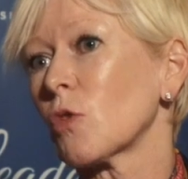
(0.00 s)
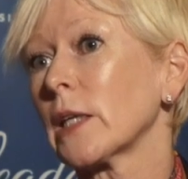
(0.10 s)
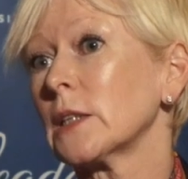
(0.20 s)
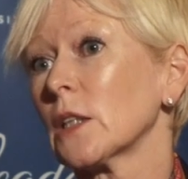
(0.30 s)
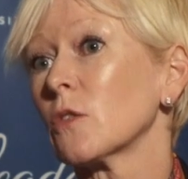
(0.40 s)

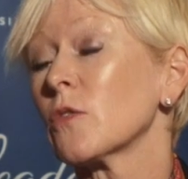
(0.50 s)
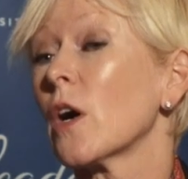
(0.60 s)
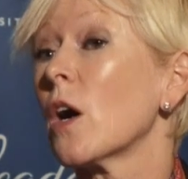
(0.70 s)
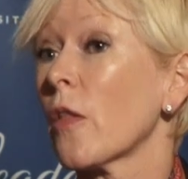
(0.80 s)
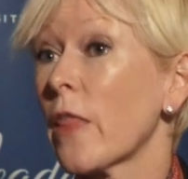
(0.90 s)
writing for
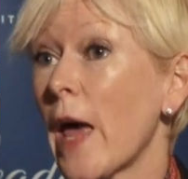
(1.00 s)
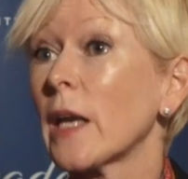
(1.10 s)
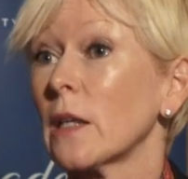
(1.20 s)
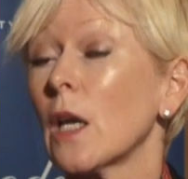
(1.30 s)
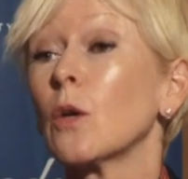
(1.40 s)
our
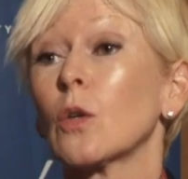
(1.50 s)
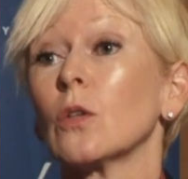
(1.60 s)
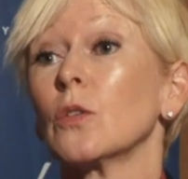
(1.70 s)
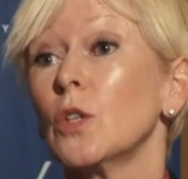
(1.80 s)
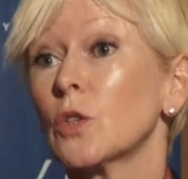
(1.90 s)
then
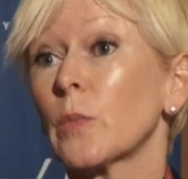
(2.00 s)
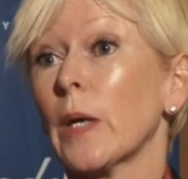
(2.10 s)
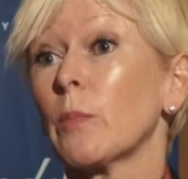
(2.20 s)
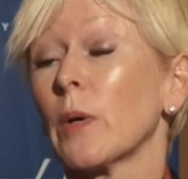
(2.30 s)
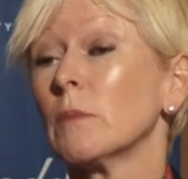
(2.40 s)
local
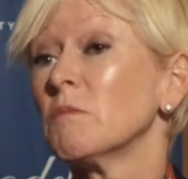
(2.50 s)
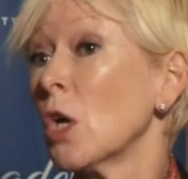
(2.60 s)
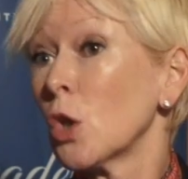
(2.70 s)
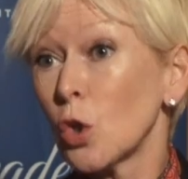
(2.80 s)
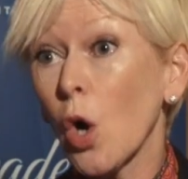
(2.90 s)
newspaper,
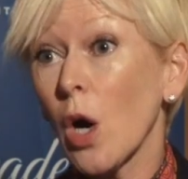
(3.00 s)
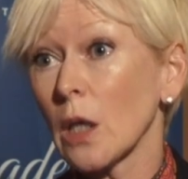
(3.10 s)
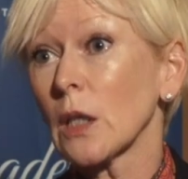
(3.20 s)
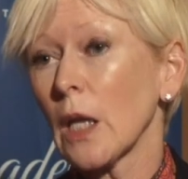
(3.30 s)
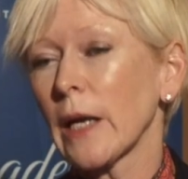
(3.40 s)
not
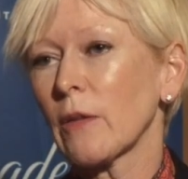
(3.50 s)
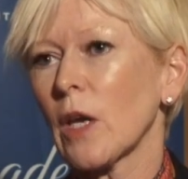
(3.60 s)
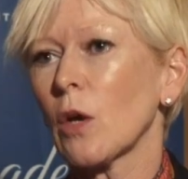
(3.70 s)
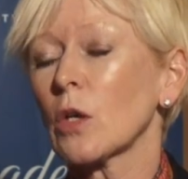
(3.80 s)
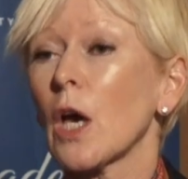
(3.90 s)
unlike
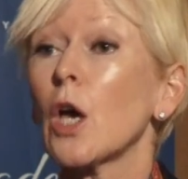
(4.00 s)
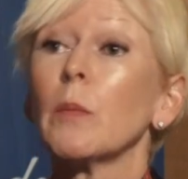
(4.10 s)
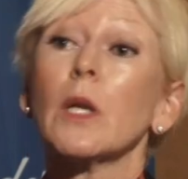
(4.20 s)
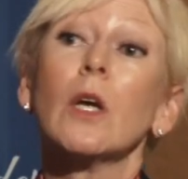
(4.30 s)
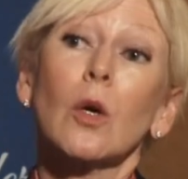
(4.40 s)
the
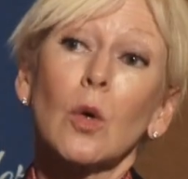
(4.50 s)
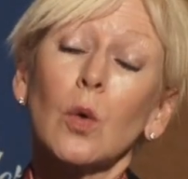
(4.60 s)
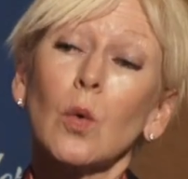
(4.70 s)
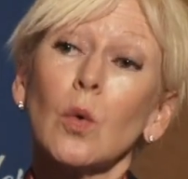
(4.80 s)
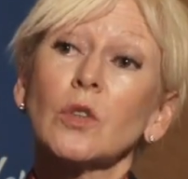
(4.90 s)
Oklahoman,
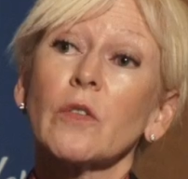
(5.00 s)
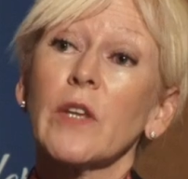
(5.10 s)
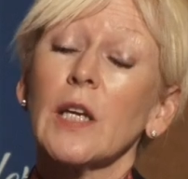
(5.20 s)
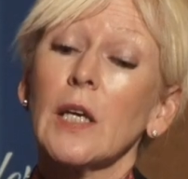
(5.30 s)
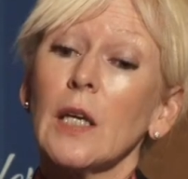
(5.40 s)
called
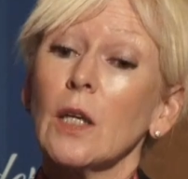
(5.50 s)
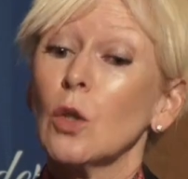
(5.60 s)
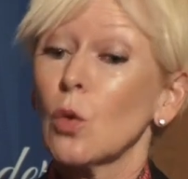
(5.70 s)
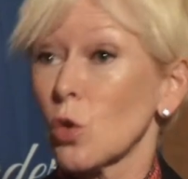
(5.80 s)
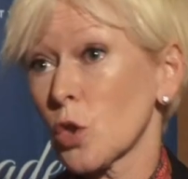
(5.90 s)
the
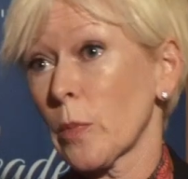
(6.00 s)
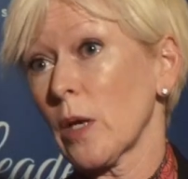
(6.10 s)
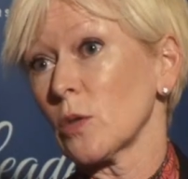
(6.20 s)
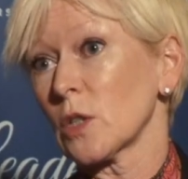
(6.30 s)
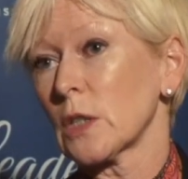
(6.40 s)
Yorkshire
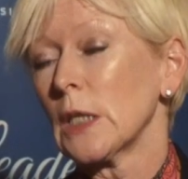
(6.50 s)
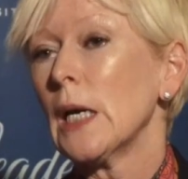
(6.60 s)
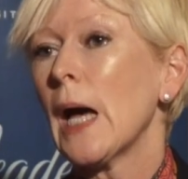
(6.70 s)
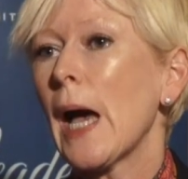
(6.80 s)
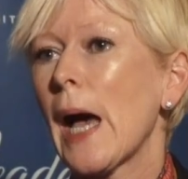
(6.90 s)
Post.
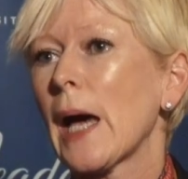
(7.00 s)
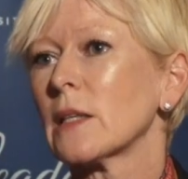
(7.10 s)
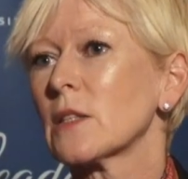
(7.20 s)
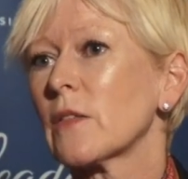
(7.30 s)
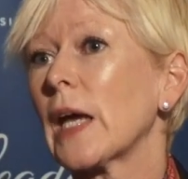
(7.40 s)

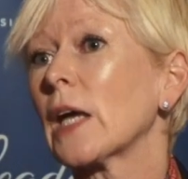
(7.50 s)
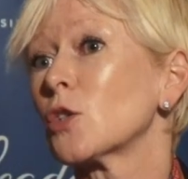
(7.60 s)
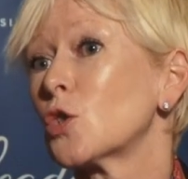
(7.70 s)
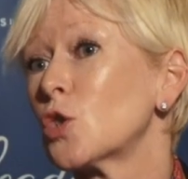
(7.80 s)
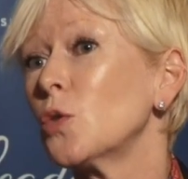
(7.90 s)
And they had
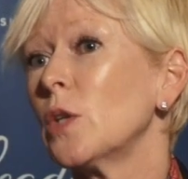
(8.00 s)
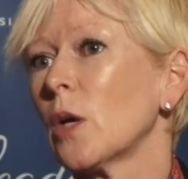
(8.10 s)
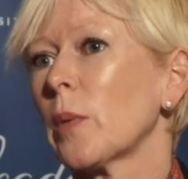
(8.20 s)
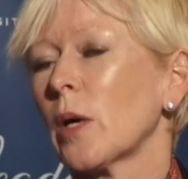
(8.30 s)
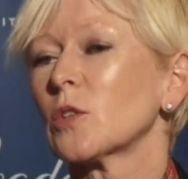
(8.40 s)
a
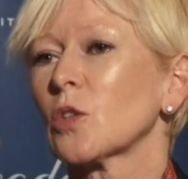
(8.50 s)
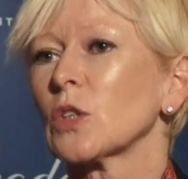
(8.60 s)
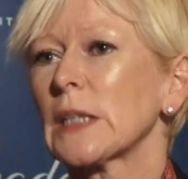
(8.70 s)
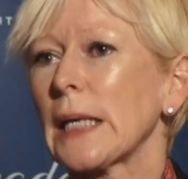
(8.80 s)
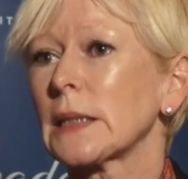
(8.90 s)
junior post
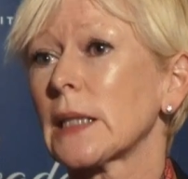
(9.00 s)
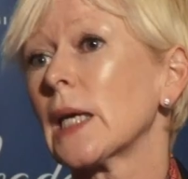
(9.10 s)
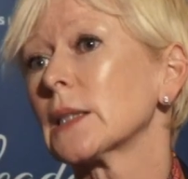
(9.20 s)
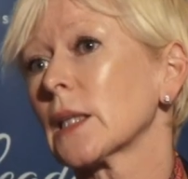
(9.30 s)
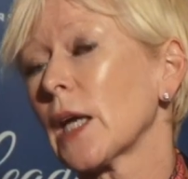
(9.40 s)
on
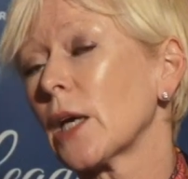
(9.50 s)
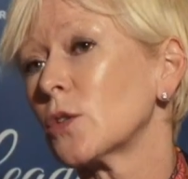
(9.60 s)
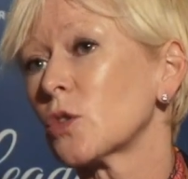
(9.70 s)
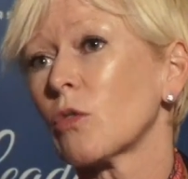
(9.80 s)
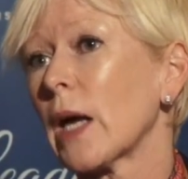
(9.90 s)
Saturdays, and I
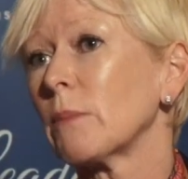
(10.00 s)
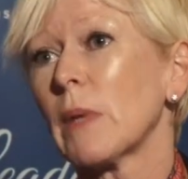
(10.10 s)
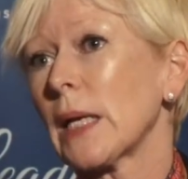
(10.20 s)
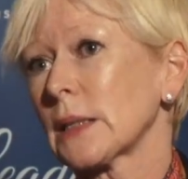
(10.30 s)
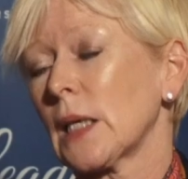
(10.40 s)
used to write
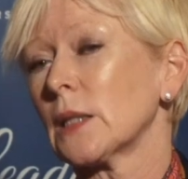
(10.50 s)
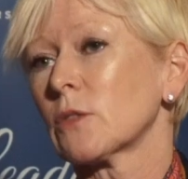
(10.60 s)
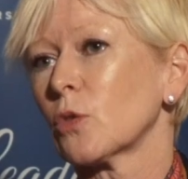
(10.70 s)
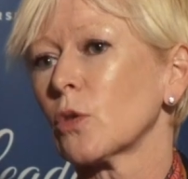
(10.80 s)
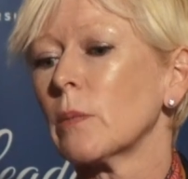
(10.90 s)

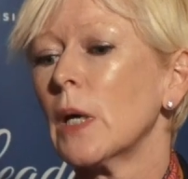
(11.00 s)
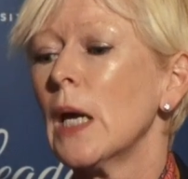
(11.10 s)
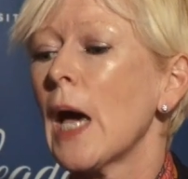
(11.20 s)
essays for them.